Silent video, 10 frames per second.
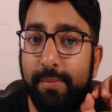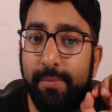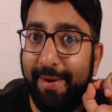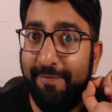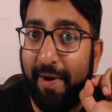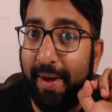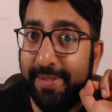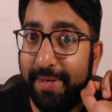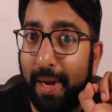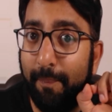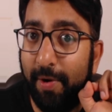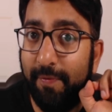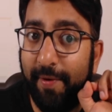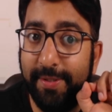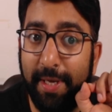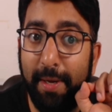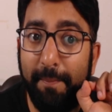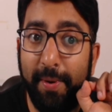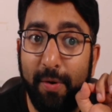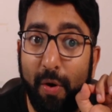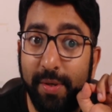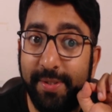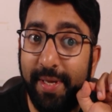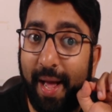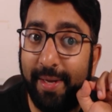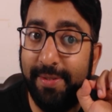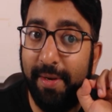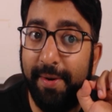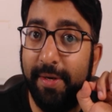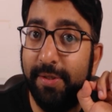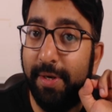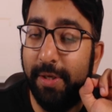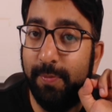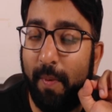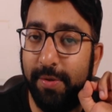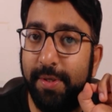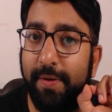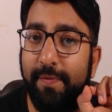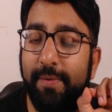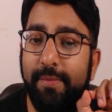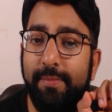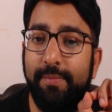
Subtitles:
And why is it upward facing? Because the acceleration is positive.